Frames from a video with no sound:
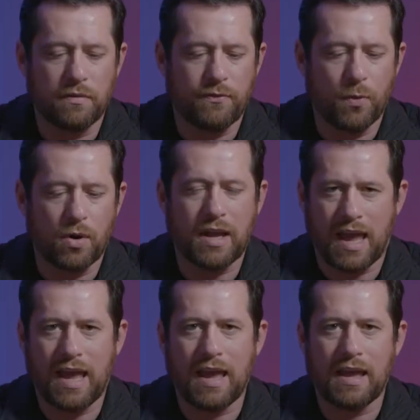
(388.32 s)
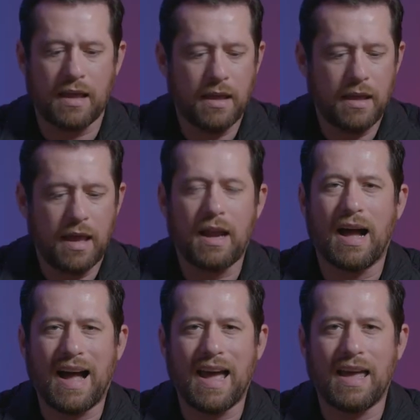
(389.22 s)
4K at a
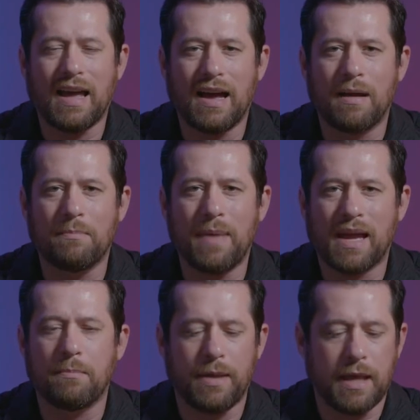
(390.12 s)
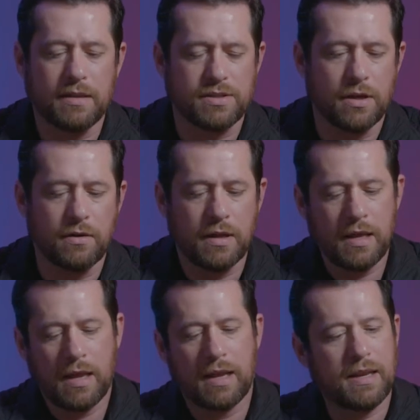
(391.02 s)
high megabit. So
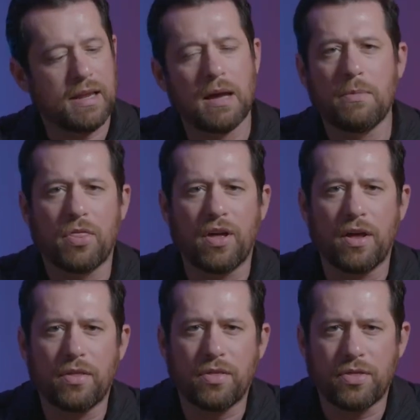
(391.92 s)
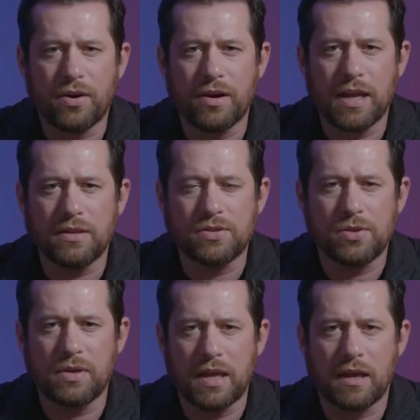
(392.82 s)
it did come with a
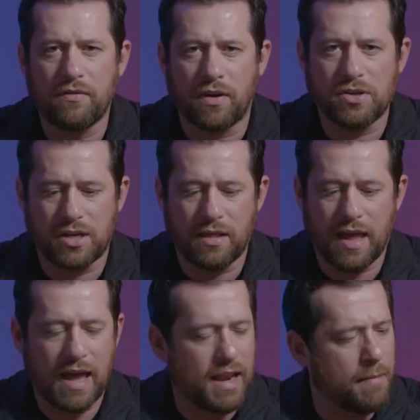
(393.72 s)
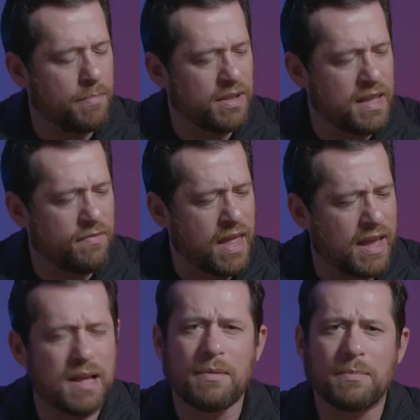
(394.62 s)
32 gig version of that, and I believe they
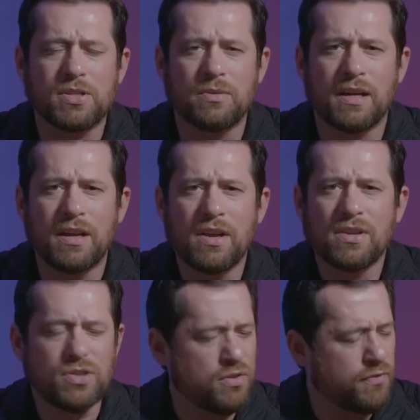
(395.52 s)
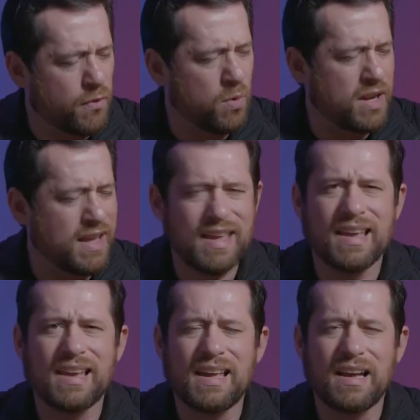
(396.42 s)
come up to a 240
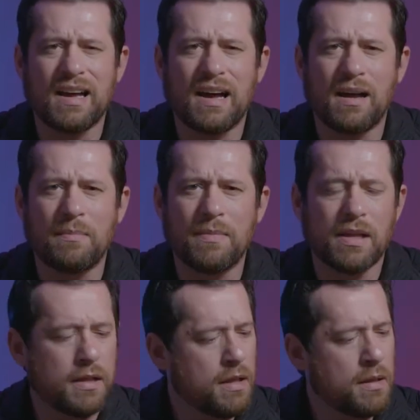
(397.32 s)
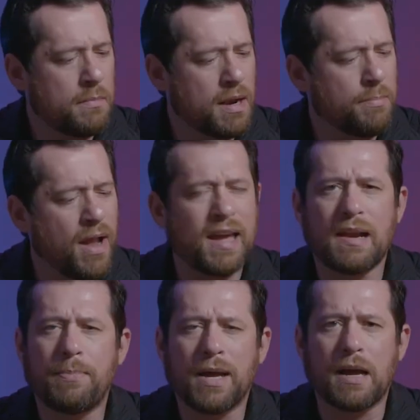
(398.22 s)
gig. But I'm probably
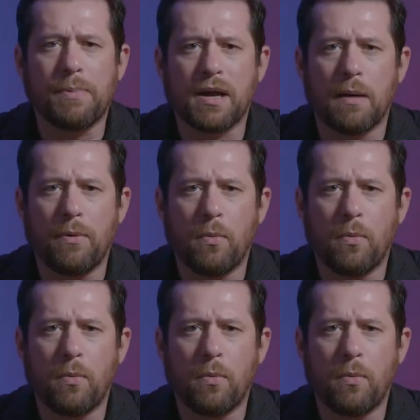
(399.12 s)
gonna pick up a couple